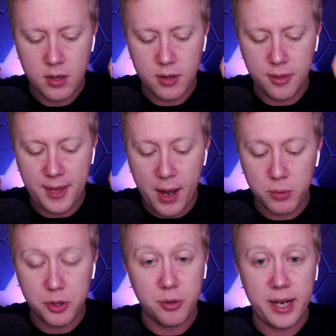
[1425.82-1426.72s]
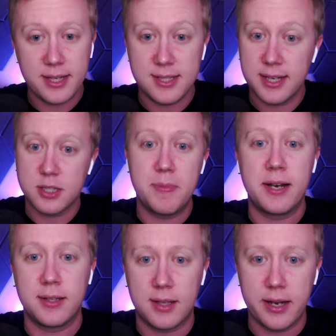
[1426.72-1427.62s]
that would create six men
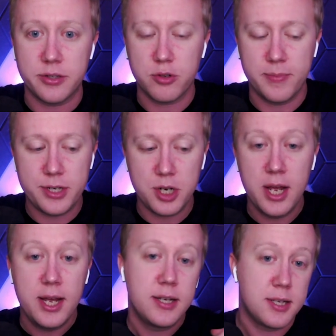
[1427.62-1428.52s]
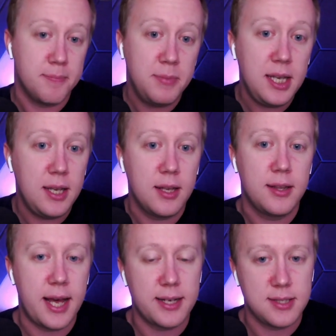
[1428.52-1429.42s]
on the line of scrimmage. To me,
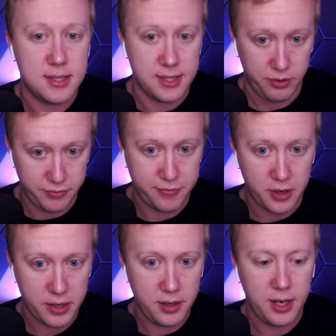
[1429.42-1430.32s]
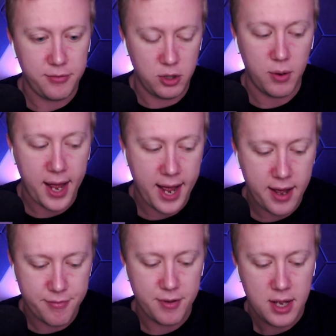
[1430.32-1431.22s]
that is a tilt front. If you
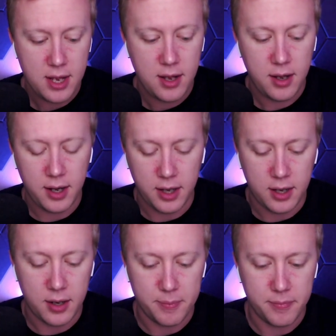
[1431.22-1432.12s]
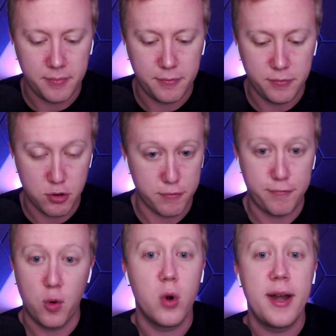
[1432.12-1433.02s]
have um, your
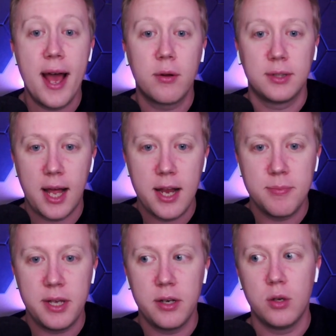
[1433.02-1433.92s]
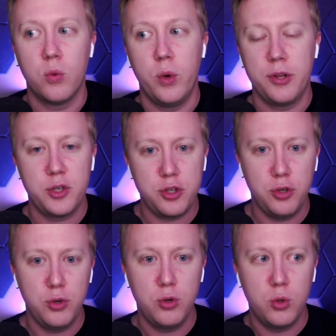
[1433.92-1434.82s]
four down linemen with
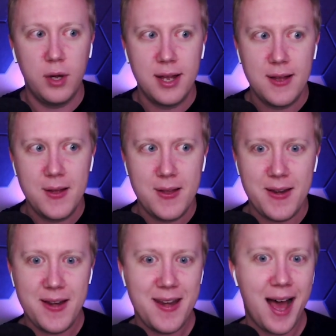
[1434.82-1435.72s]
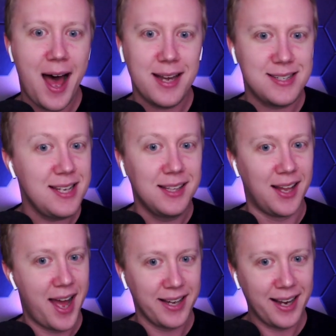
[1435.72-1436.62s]
two not D
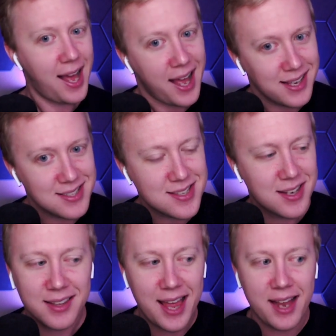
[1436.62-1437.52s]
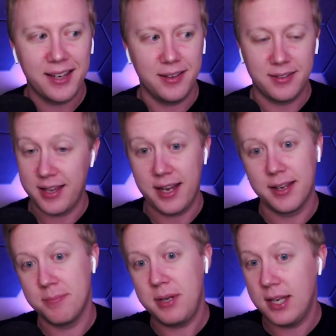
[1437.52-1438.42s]
line guys that can, they
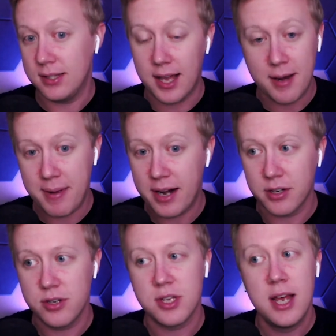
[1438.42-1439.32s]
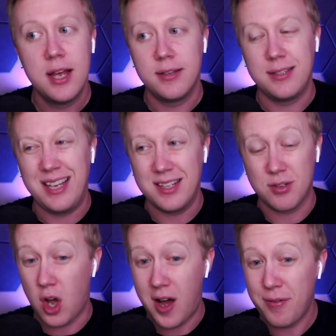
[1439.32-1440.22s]
can be linebackers. It's
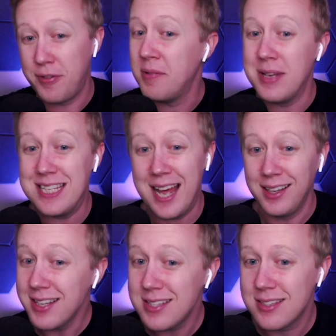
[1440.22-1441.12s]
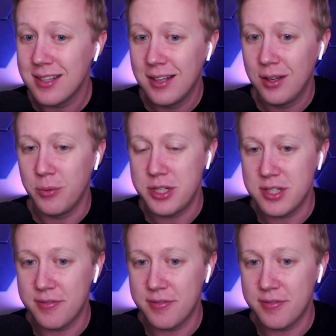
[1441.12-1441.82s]
often Metellus, which is a,